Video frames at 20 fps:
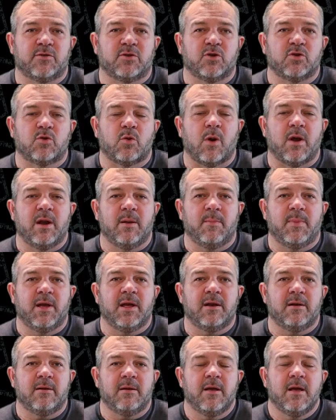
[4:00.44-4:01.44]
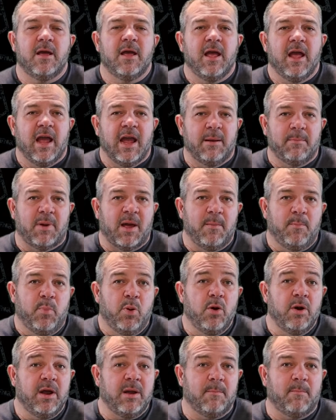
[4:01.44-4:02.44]
filters quite a bit. And by
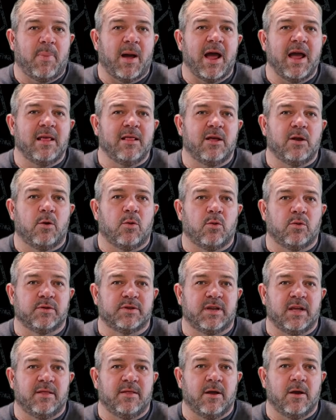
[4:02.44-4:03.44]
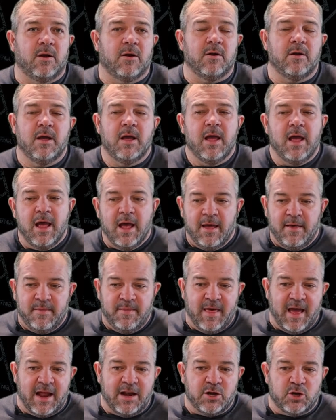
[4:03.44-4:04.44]
putting pilot holes in there,
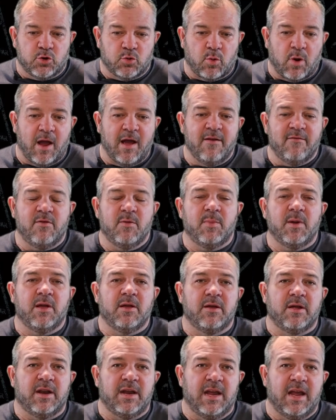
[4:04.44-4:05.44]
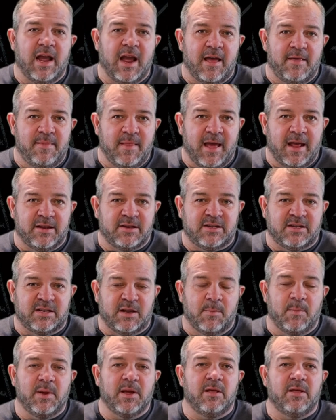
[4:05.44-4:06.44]
that drivability and that
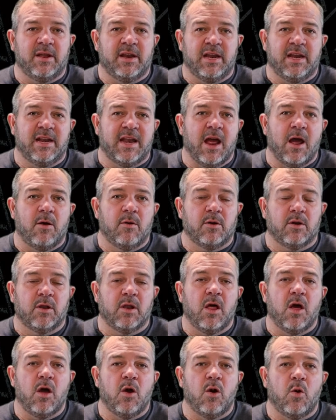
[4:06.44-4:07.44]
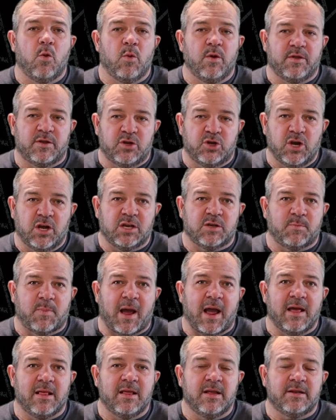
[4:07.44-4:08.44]
stability down low with just
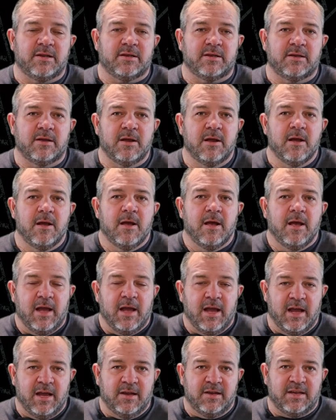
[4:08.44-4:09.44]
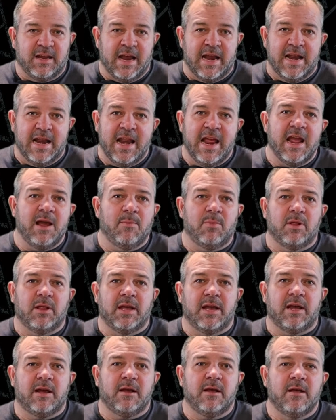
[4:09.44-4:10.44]
pilots is
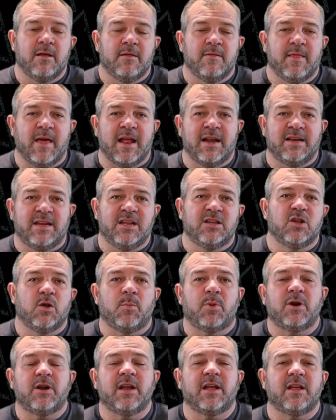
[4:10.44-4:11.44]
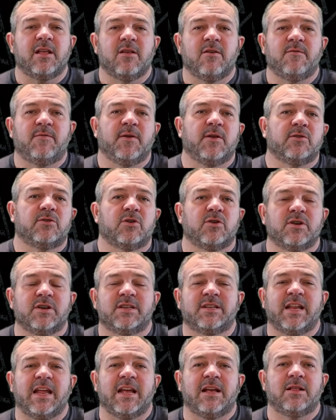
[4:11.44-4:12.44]
enabling that diesel particulate filter to
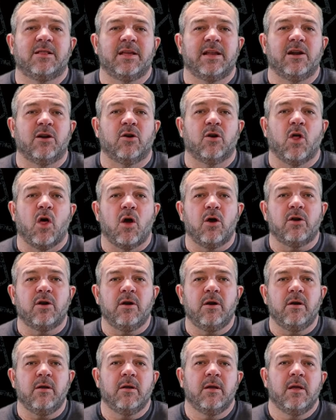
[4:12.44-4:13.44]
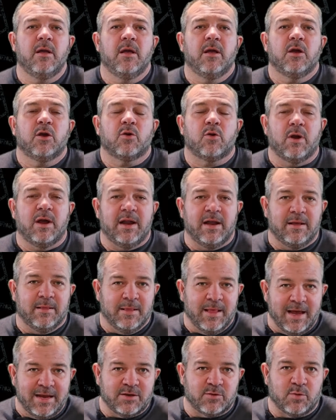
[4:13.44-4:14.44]
stay cleaner longer,
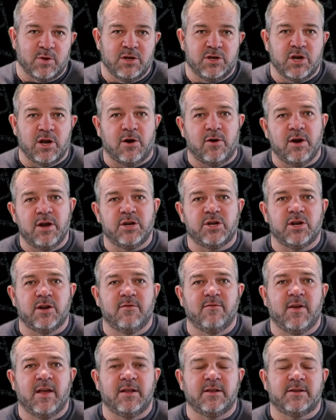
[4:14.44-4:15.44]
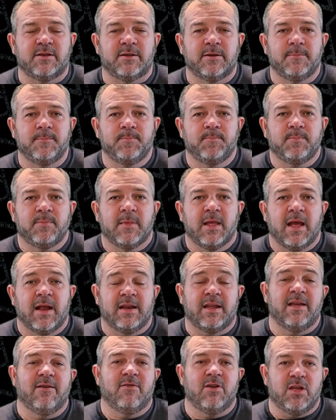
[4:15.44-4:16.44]
creating less regeneration events,
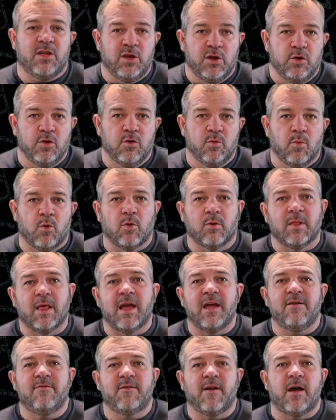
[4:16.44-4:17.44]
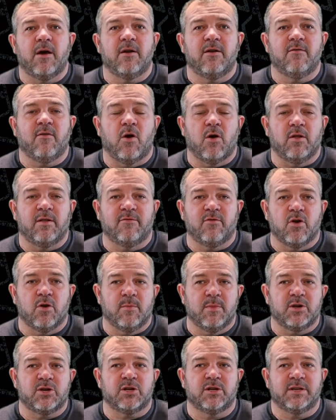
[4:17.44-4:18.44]
and giving you more life out of all of your
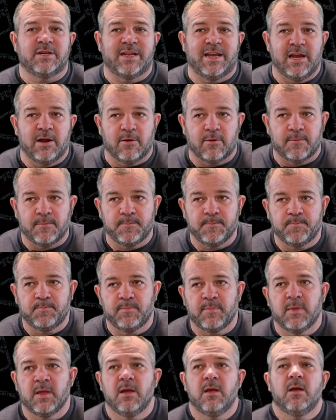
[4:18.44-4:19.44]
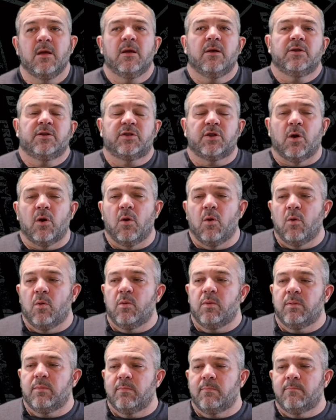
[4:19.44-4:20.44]
emissions gear.
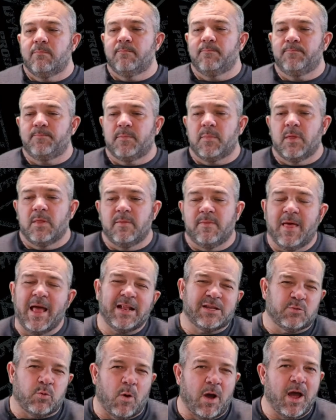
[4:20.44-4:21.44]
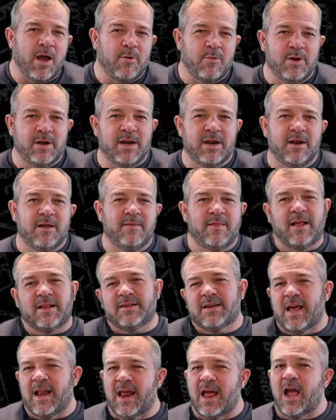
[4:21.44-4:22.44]
So that's why we did it.
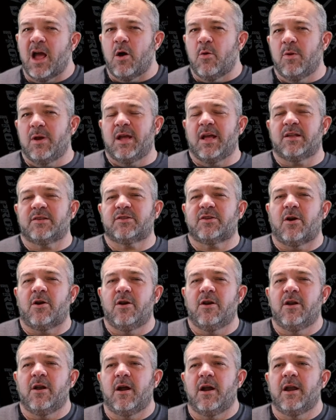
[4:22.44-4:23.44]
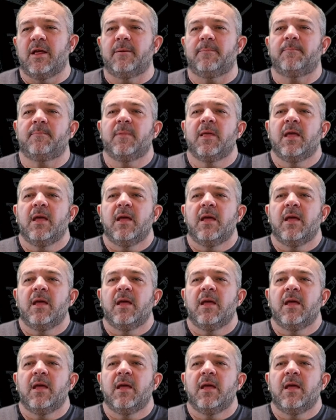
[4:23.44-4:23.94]
That's kind of how we got started on it.